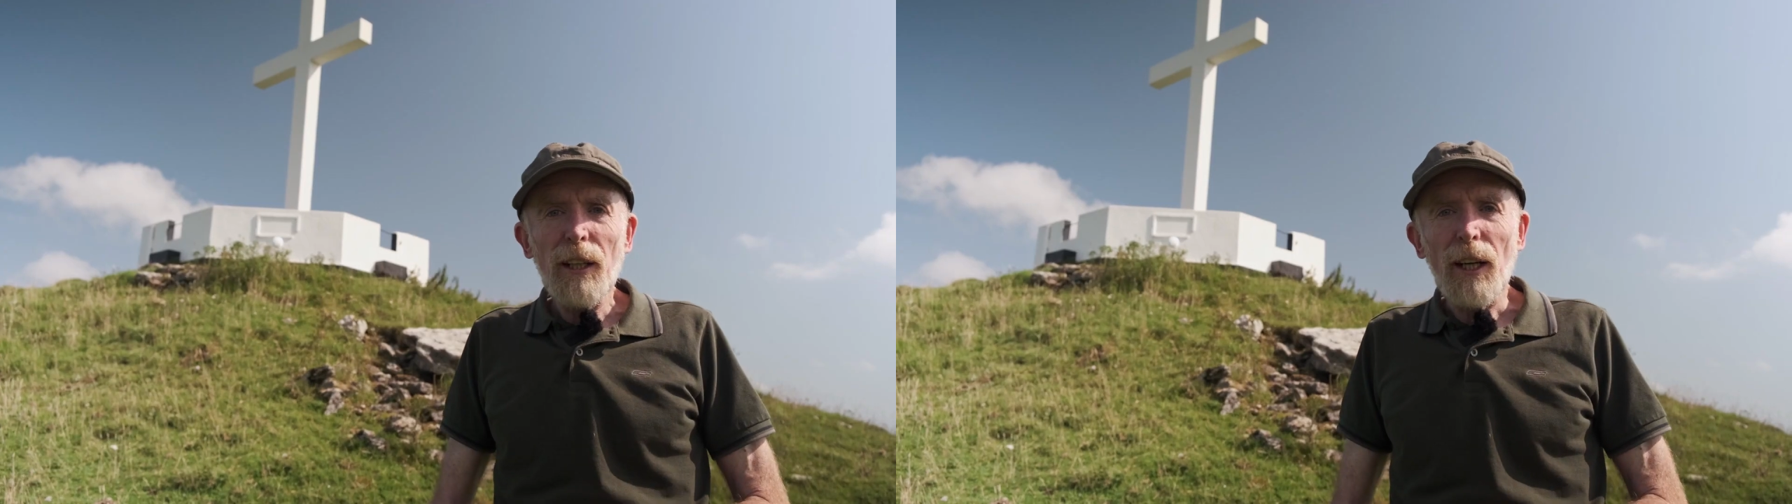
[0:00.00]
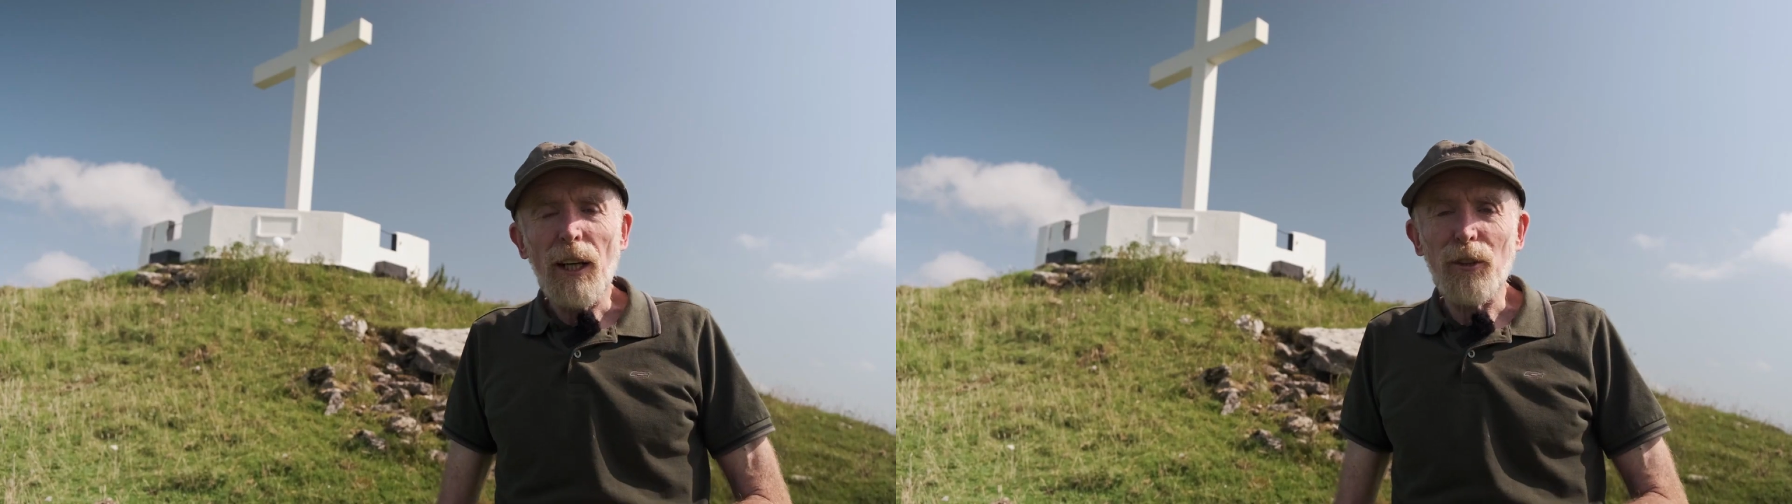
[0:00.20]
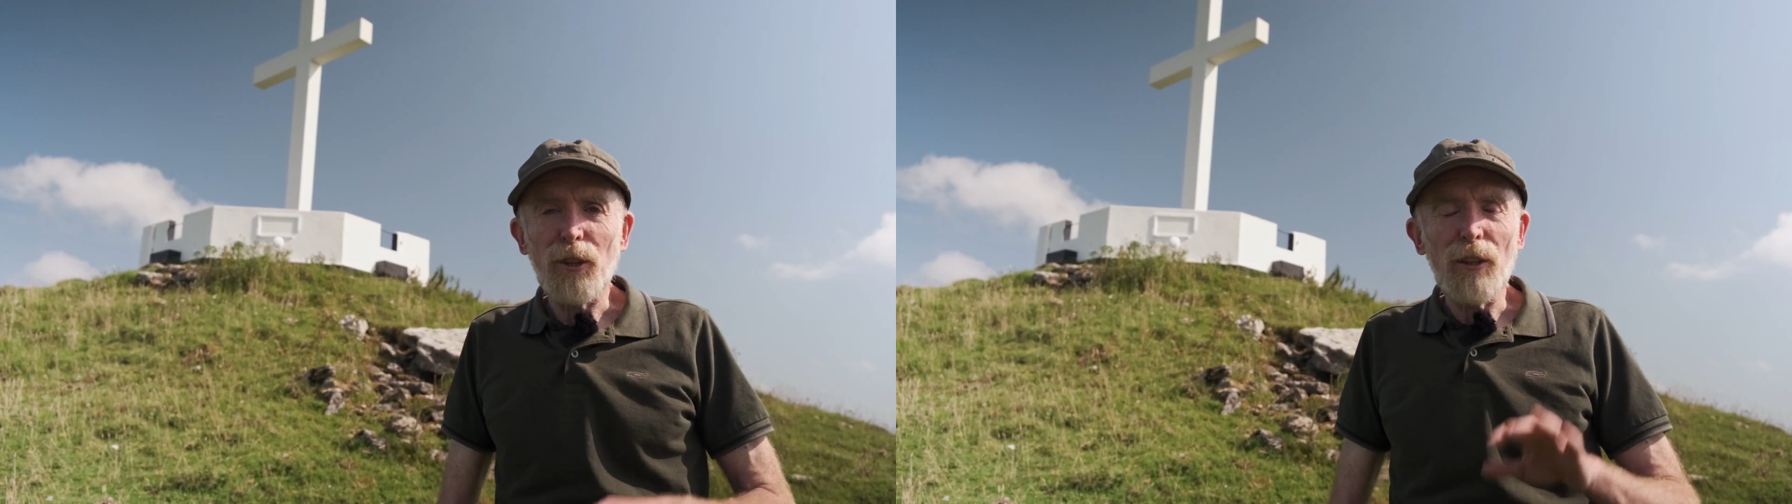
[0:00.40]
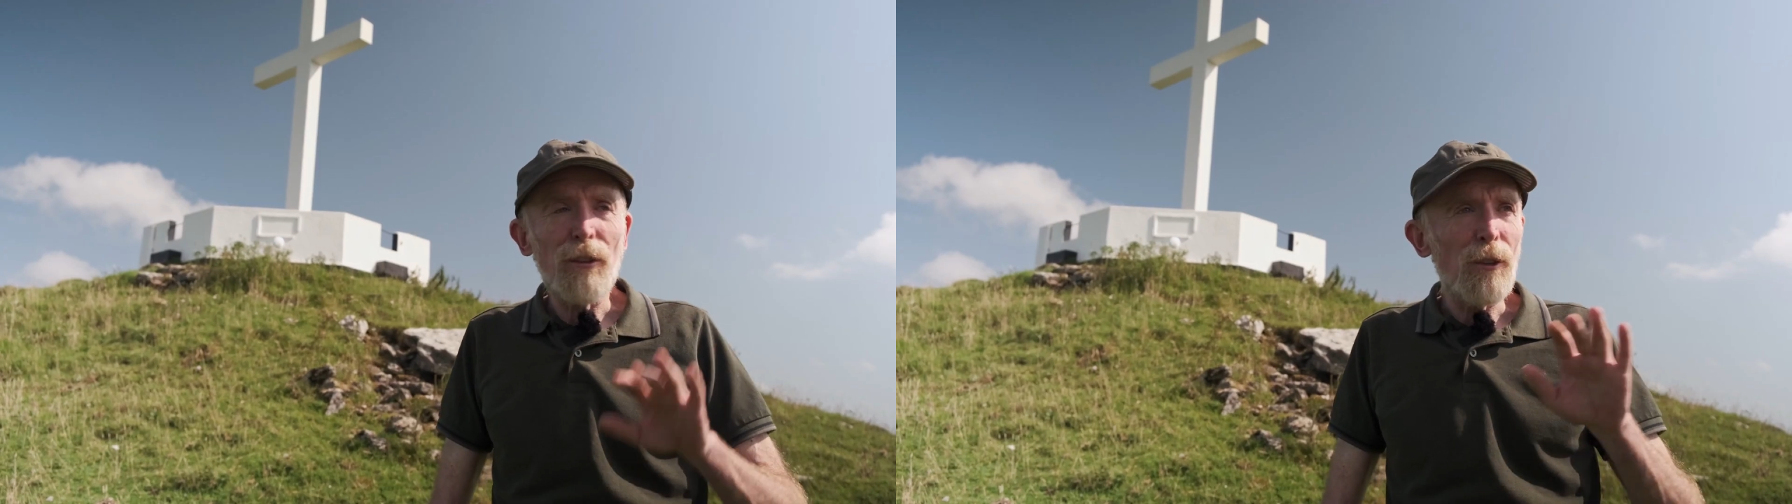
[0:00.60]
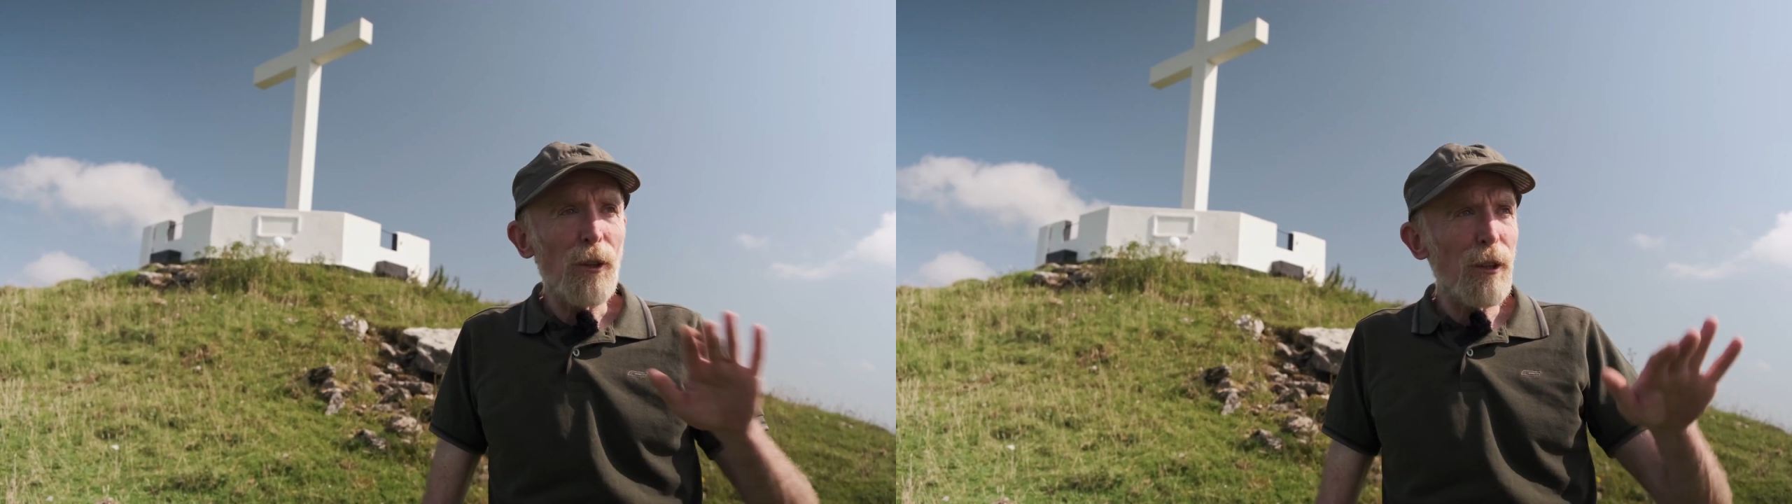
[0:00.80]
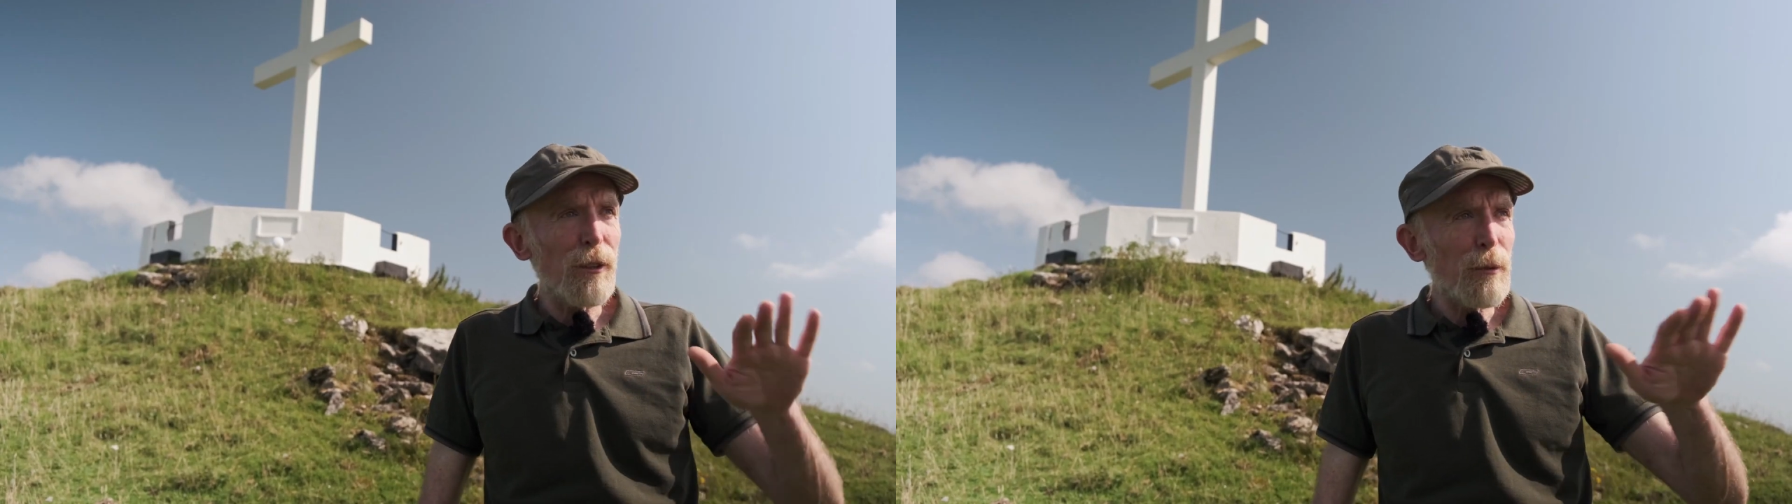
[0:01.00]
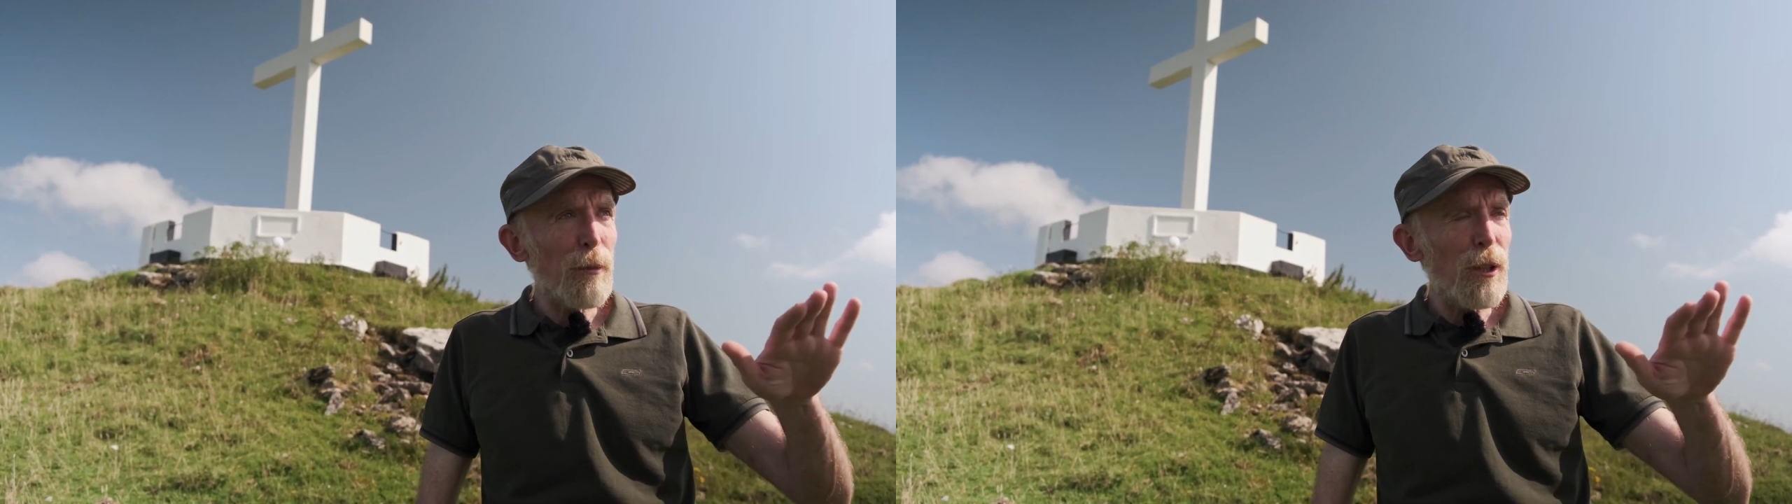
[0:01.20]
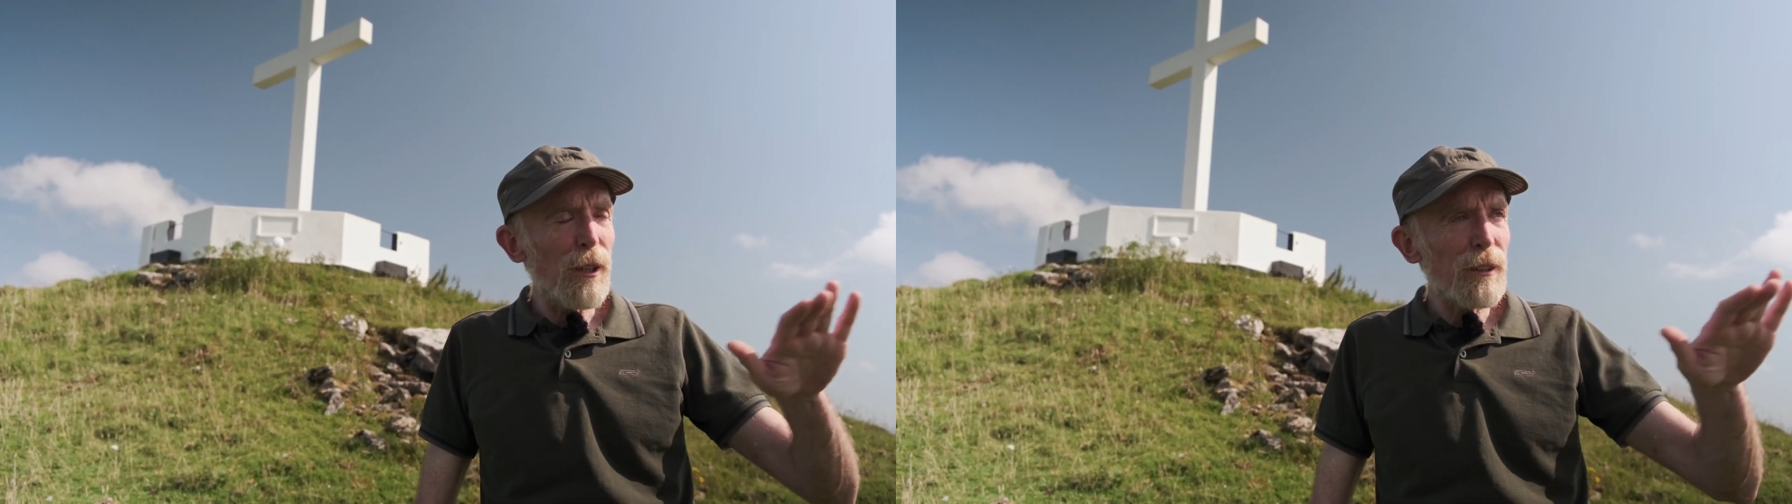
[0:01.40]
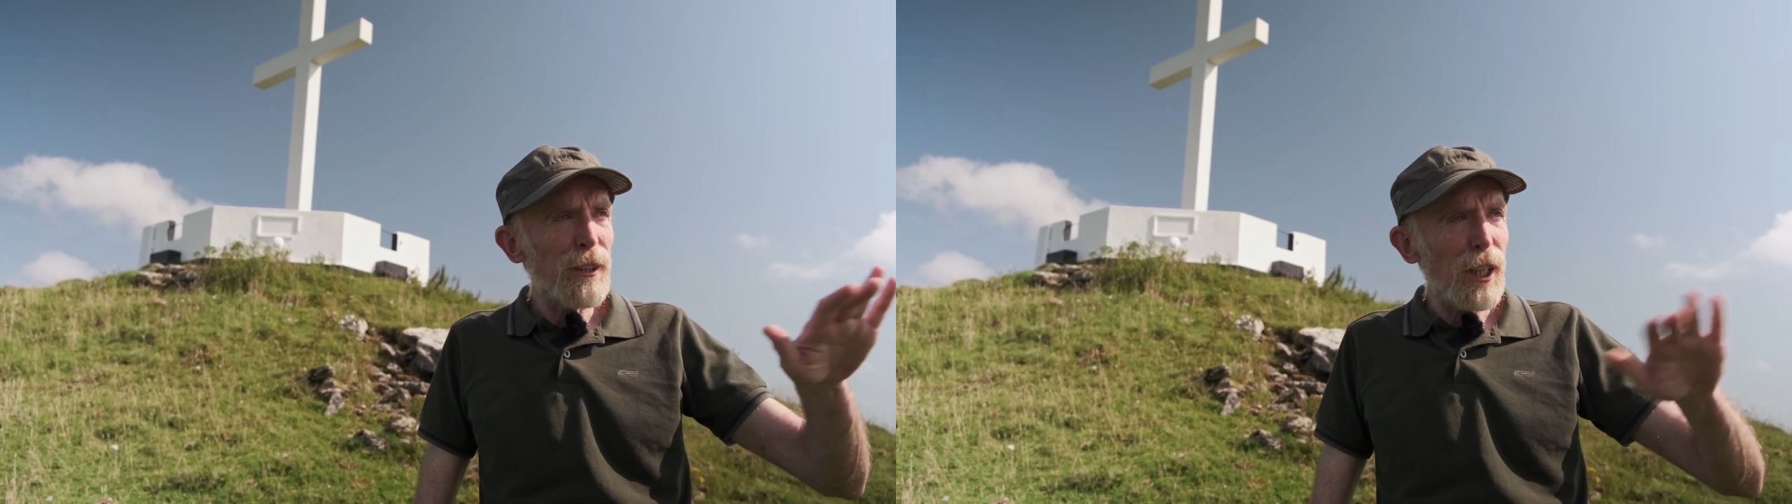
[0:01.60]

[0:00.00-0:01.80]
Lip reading: There's another small